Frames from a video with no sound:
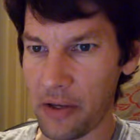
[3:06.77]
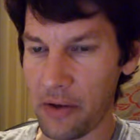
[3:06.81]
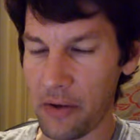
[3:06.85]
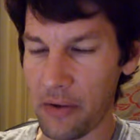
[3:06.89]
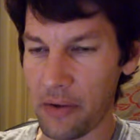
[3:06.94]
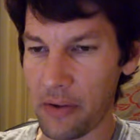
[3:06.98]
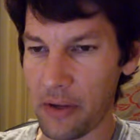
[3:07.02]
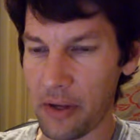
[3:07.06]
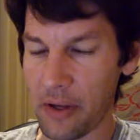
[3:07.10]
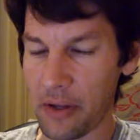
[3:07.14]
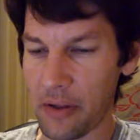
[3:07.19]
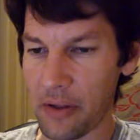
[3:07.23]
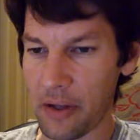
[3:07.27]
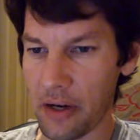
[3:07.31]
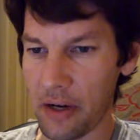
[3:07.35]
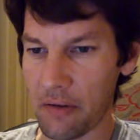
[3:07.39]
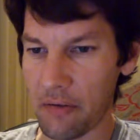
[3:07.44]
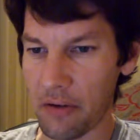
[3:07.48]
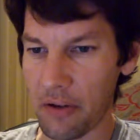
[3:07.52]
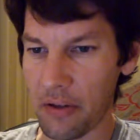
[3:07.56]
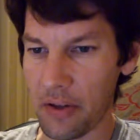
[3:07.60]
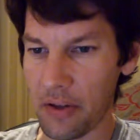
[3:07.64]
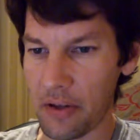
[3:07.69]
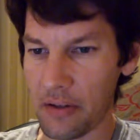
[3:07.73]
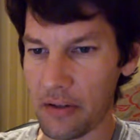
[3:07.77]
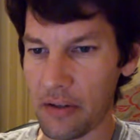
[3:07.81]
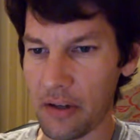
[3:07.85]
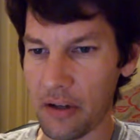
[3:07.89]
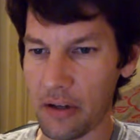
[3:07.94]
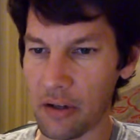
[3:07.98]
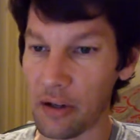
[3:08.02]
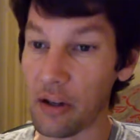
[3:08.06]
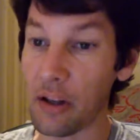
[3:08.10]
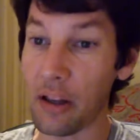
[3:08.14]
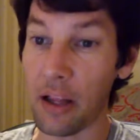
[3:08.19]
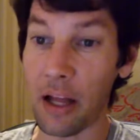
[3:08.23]
you think that everything's
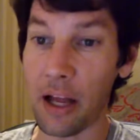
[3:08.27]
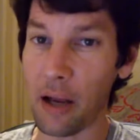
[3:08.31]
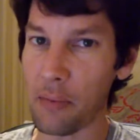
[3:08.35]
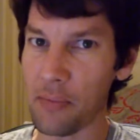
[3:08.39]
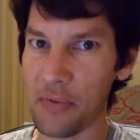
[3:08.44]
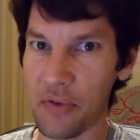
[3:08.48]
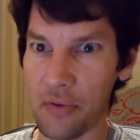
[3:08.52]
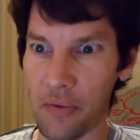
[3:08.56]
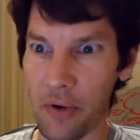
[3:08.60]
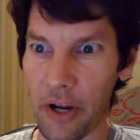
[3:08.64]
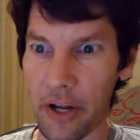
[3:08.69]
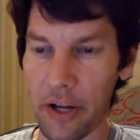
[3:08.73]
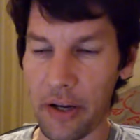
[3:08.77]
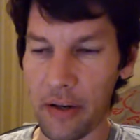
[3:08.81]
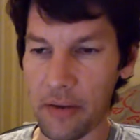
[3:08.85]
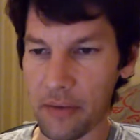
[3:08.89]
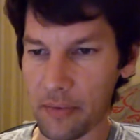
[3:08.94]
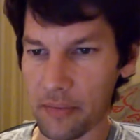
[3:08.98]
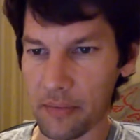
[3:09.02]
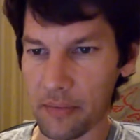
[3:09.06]
going to collapse, right?